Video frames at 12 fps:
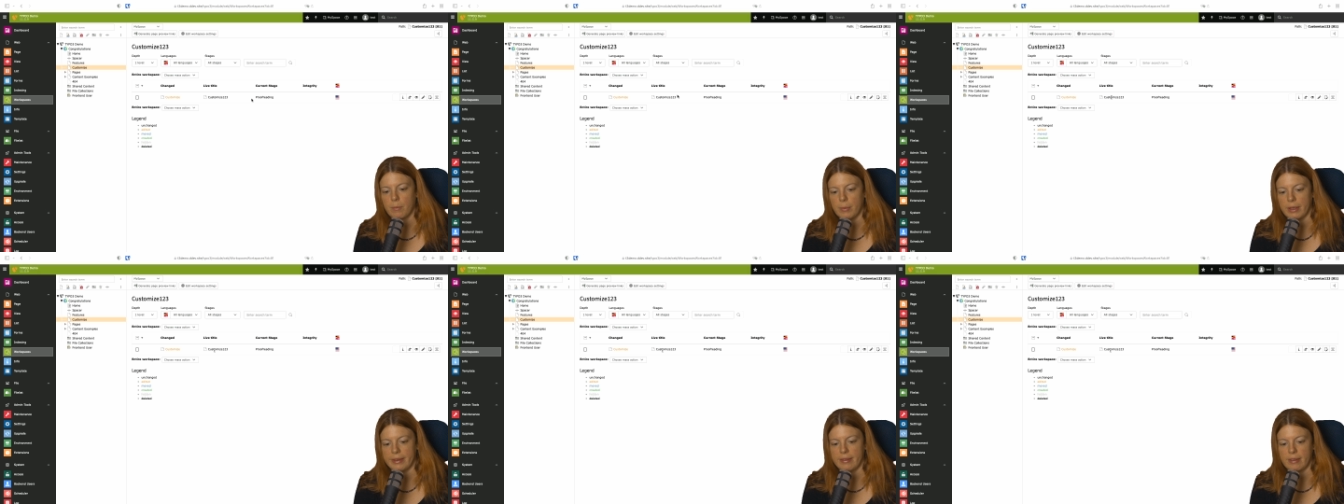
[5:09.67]

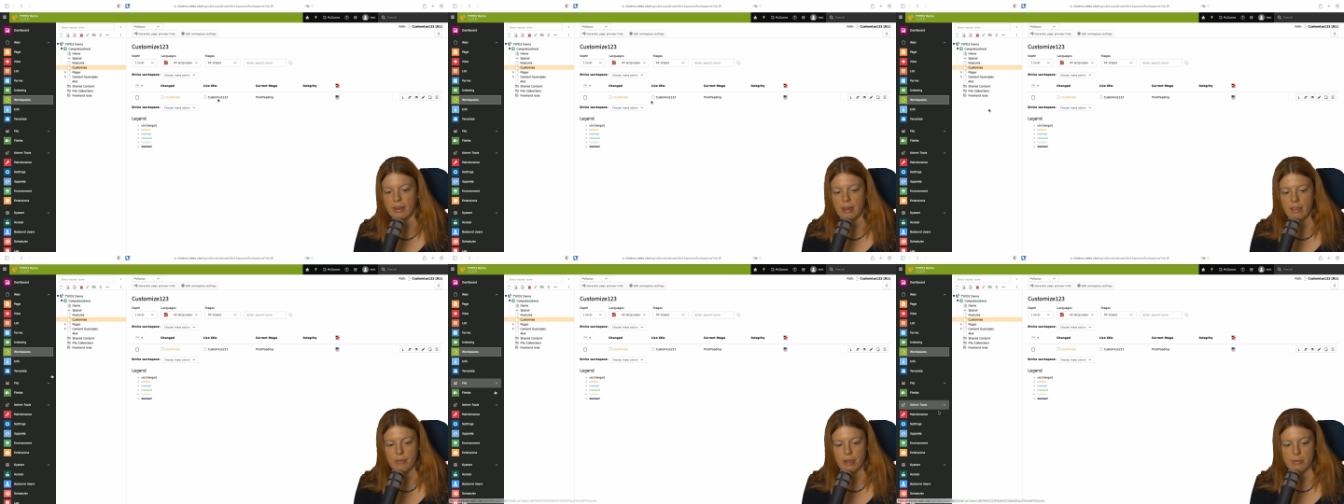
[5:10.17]
But
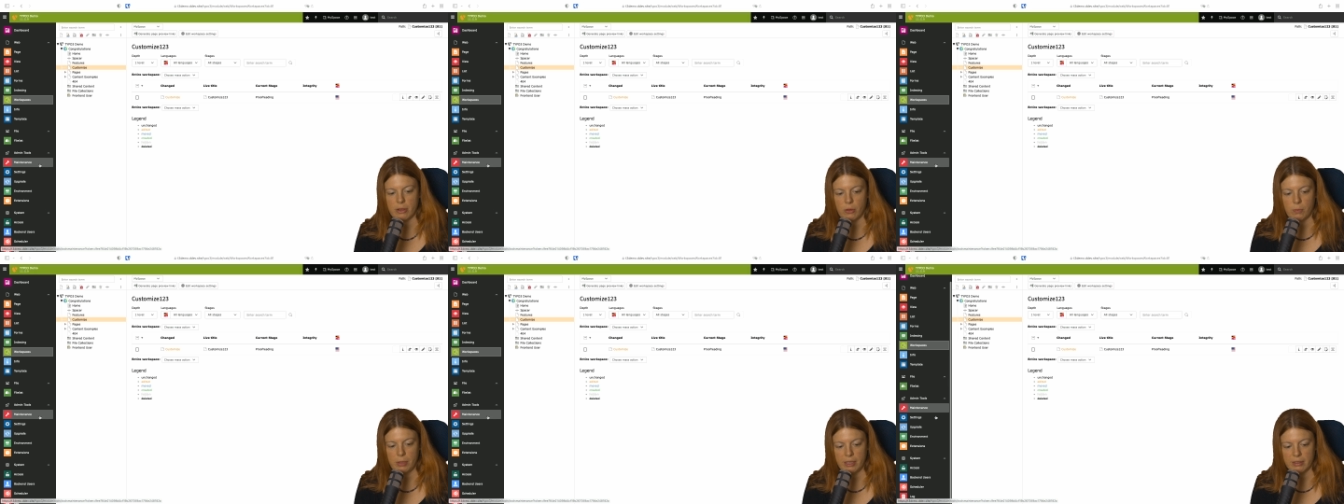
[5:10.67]
if I'm now
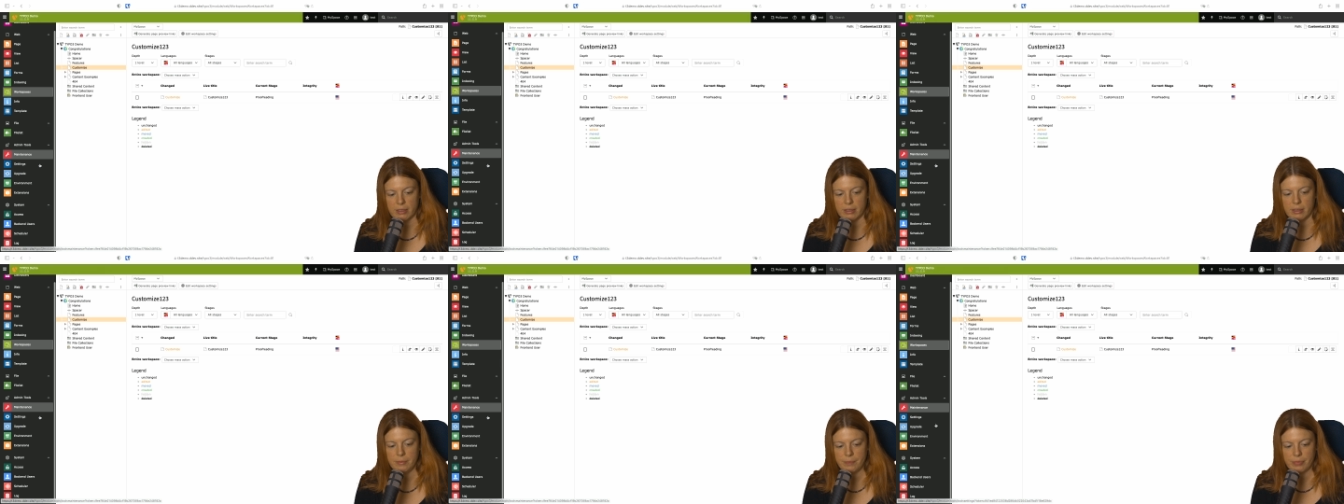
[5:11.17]
Petra,